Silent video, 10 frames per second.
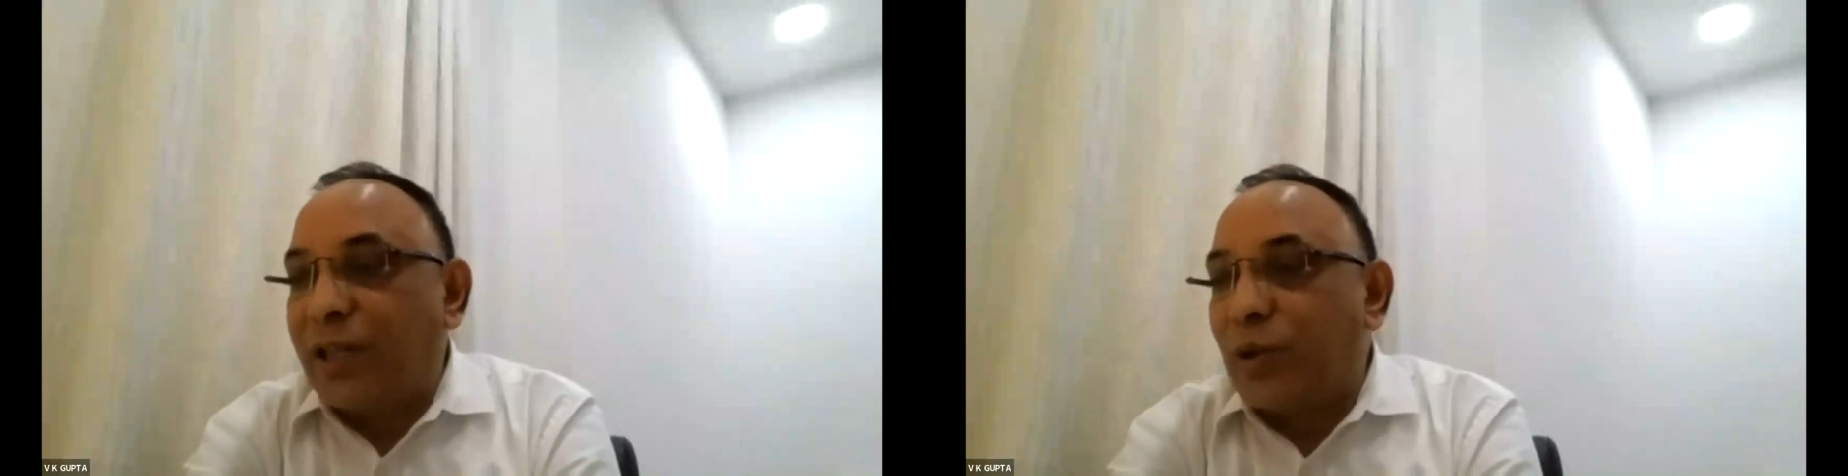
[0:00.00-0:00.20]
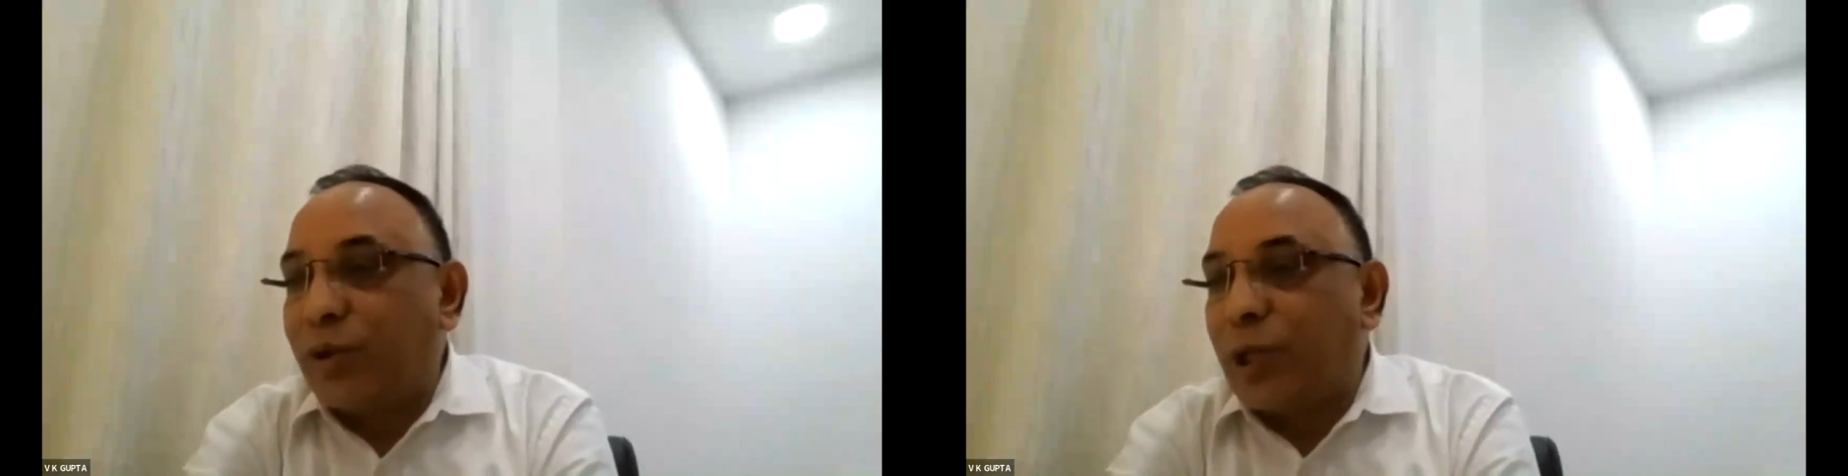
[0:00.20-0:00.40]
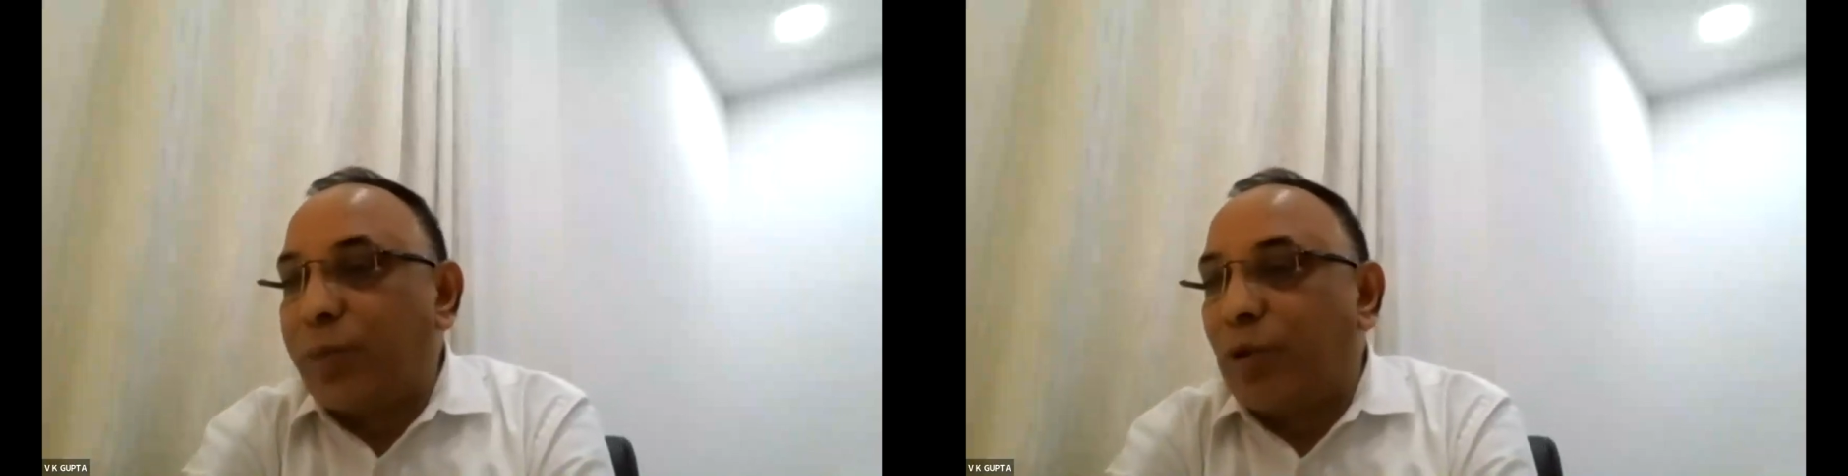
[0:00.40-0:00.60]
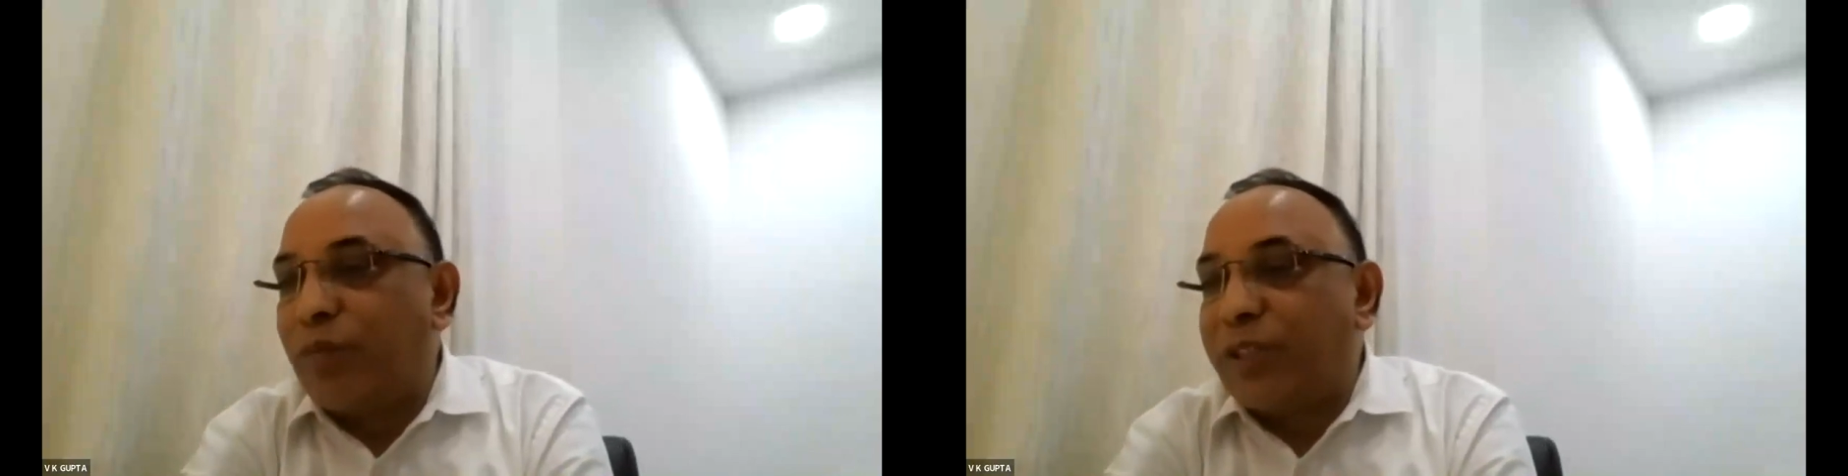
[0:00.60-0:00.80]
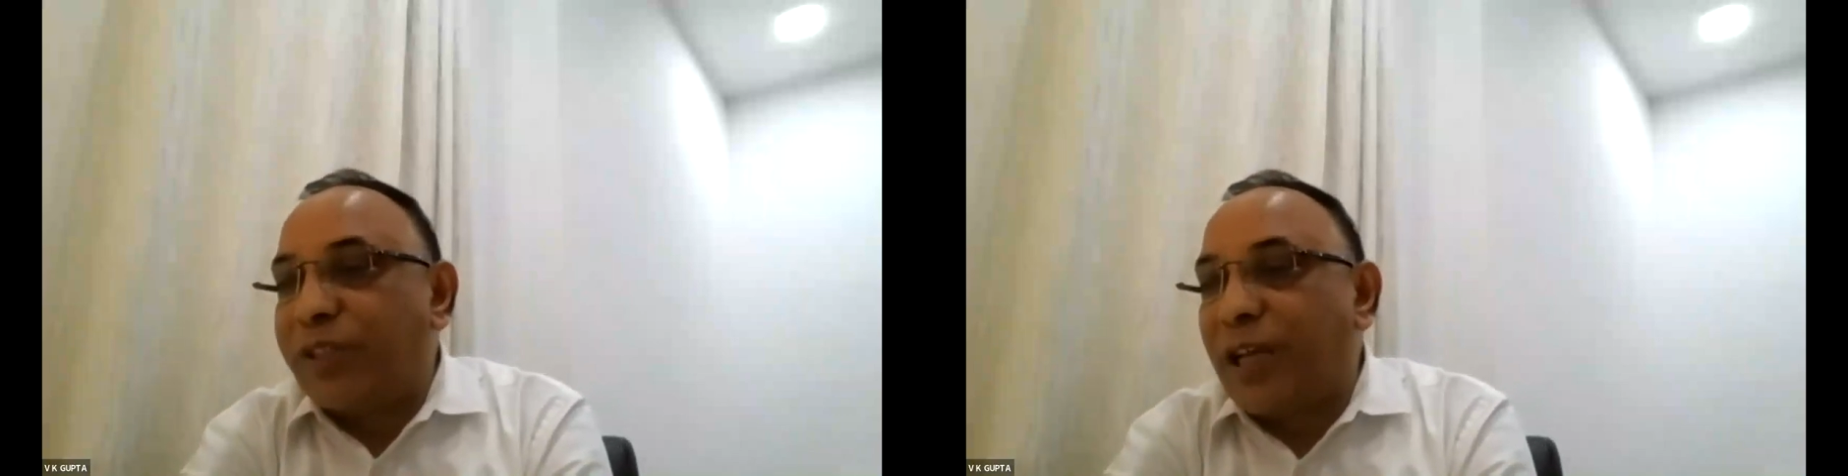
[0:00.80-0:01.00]
The resolution
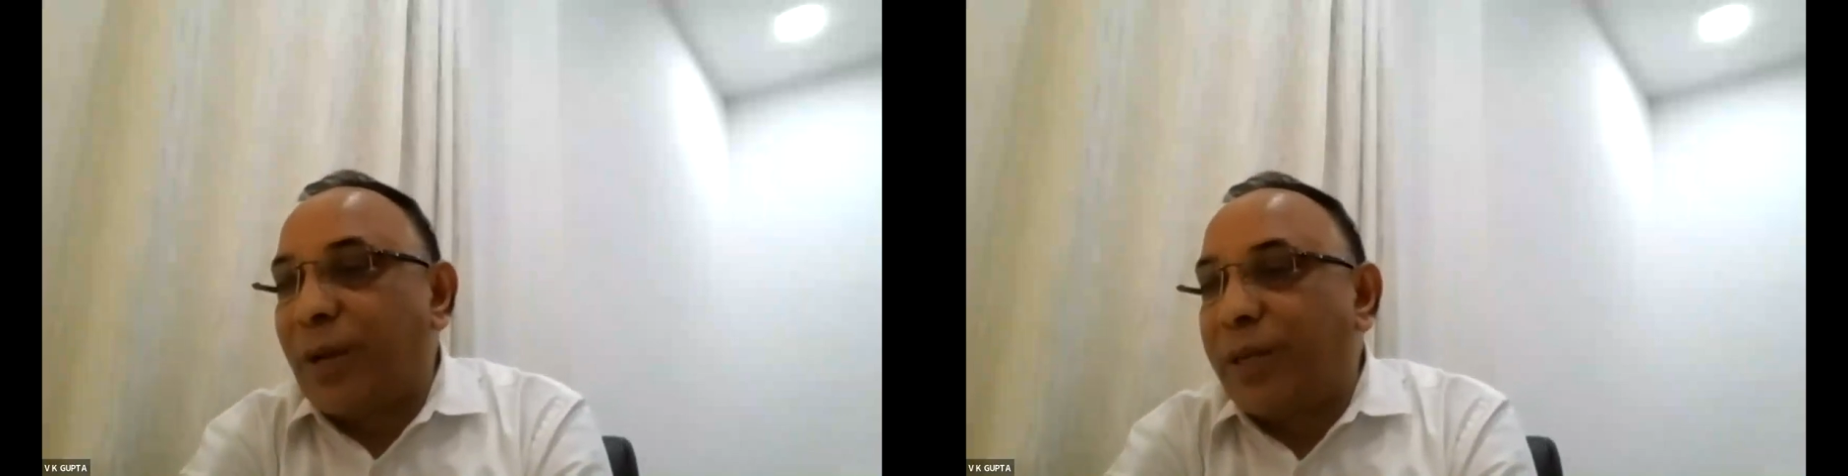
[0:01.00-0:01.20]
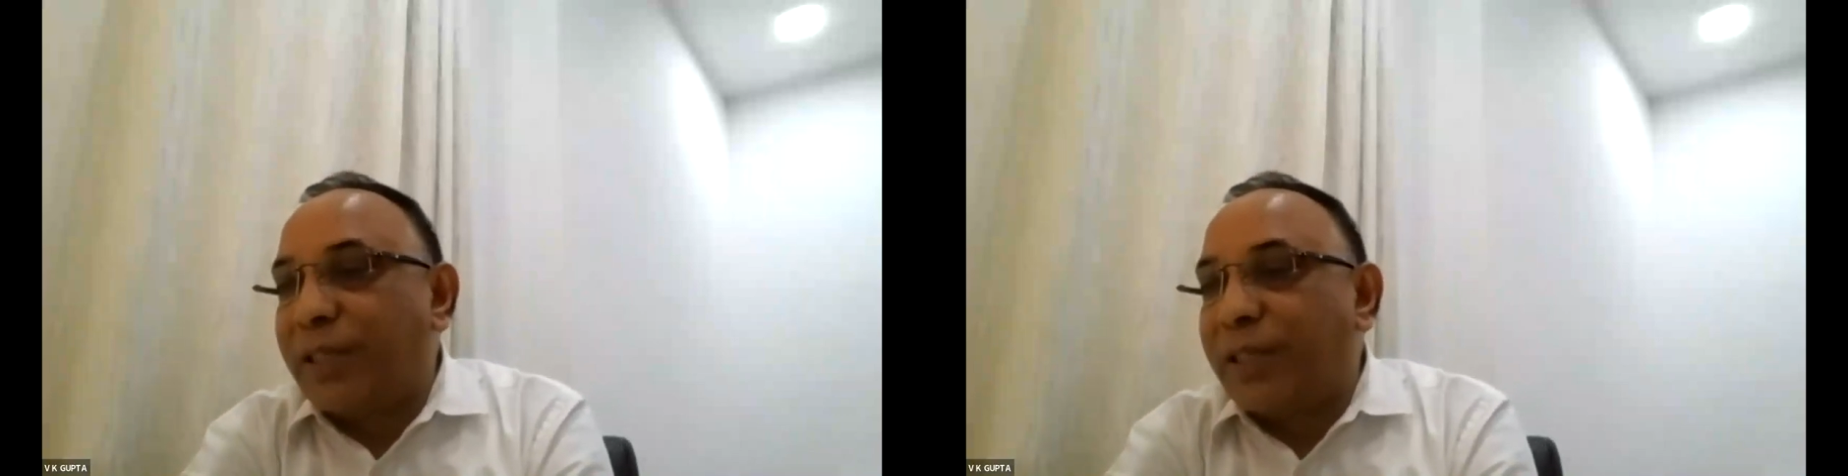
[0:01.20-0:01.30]
professional